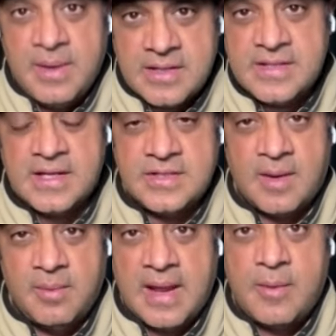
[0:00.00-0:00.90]
because the
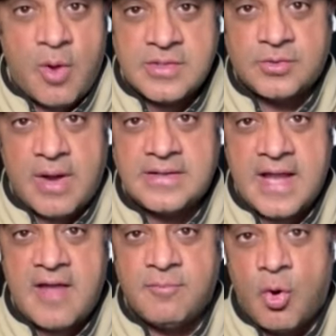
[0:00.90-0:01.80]
NCAA wants the
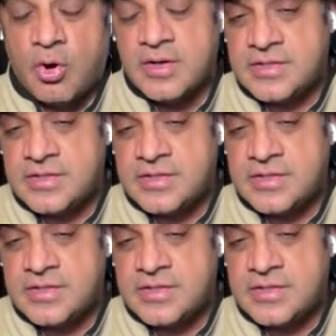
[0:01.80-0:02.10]
right to have more.